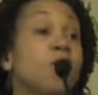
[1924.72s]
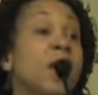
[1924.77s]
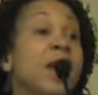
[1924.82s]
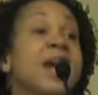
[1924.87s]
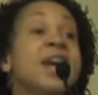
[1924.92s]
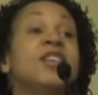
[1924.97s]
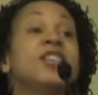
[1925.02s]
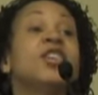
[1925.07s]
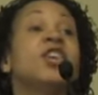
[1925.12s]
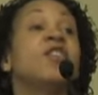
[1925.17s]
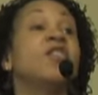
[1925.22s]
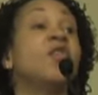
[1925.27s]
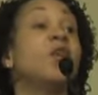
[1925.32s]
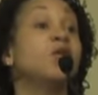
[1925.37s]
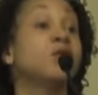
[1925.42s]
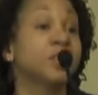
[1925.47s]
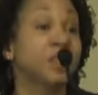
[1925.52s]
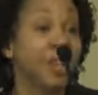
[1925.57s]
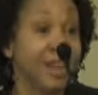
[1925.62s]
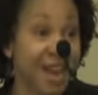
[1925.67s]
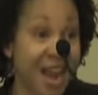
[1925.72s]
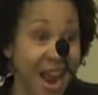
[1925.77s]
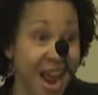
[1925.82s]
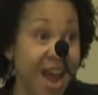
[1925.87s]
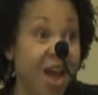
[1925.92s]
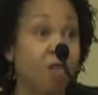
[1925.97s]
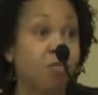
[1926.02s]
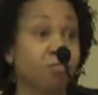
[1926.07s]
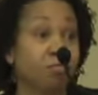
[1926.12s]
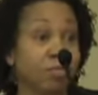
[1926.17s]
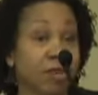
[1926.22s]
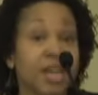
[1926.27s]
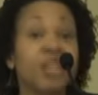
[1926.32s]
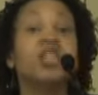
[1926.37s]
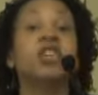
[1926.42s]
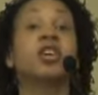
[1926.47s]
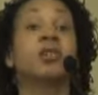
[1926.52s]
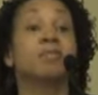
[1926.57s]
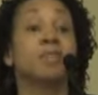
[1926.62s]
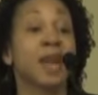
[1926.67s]
rank, he took folks down. He
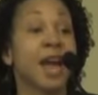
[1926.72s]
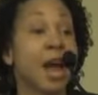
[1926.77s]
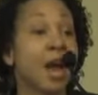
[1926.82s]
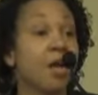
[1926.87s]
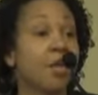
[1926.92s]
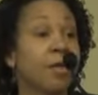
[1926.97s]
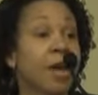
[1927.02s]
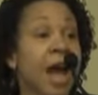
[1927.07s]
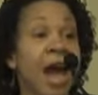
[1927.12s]
took them down.